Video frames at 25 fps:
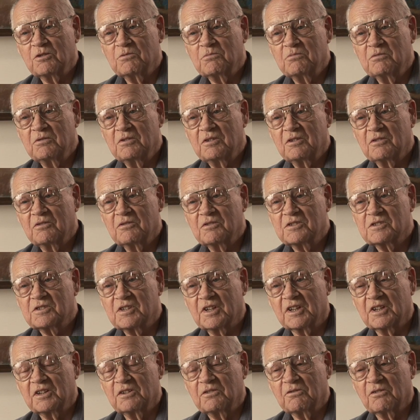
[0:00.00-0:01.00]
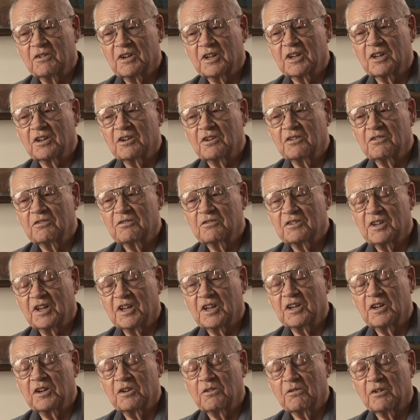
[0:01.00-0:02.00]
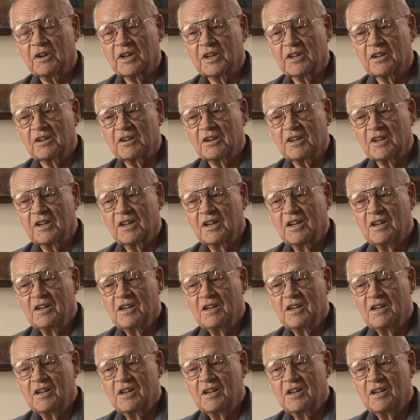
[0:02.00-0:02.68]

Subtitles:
I was taking it regularly.